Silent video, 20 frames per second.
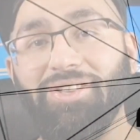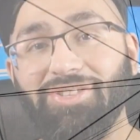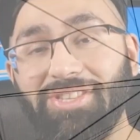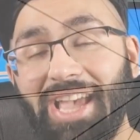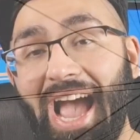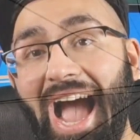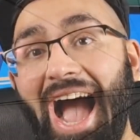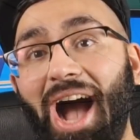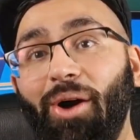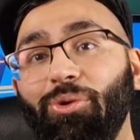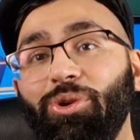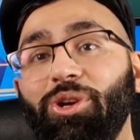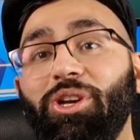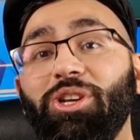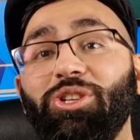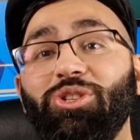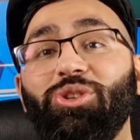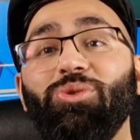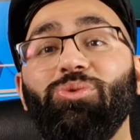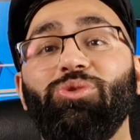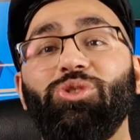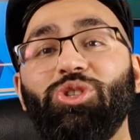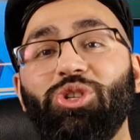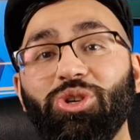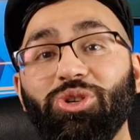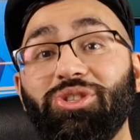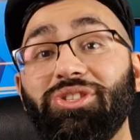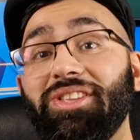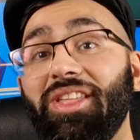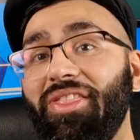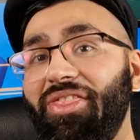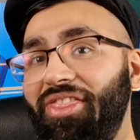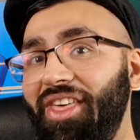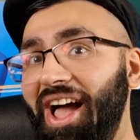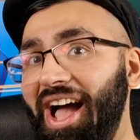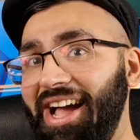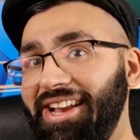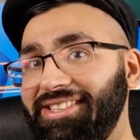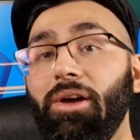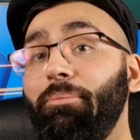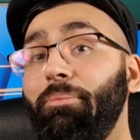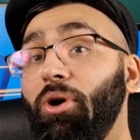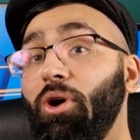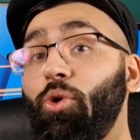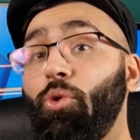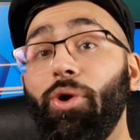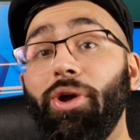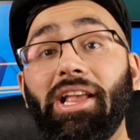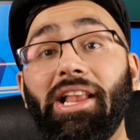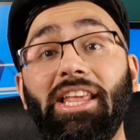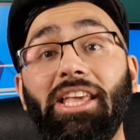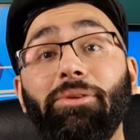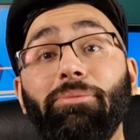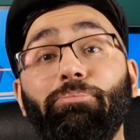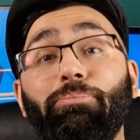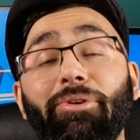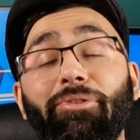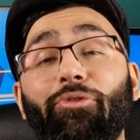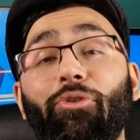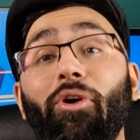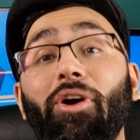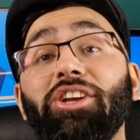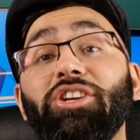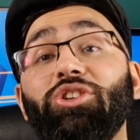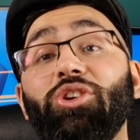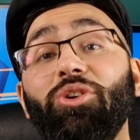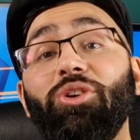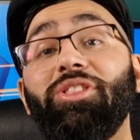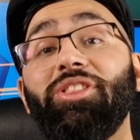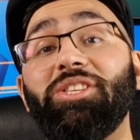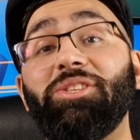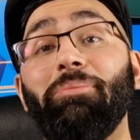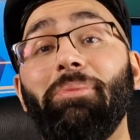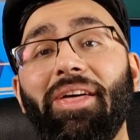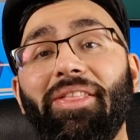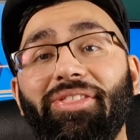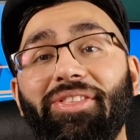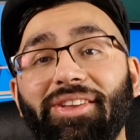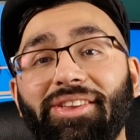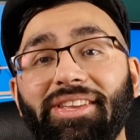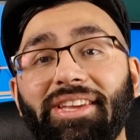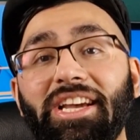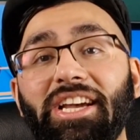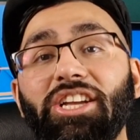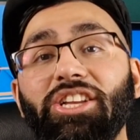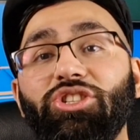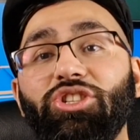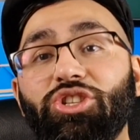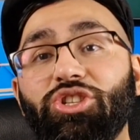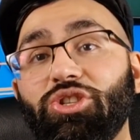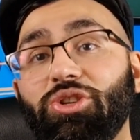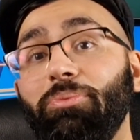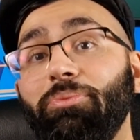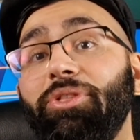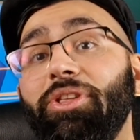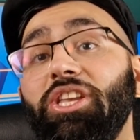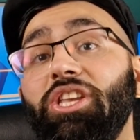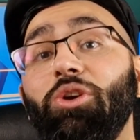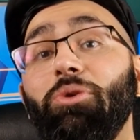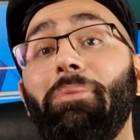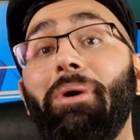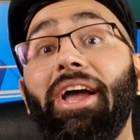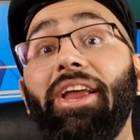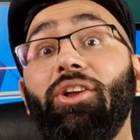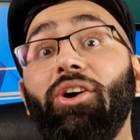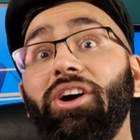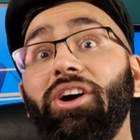how you can do just that. But quickly, before I show you this method, just something you might not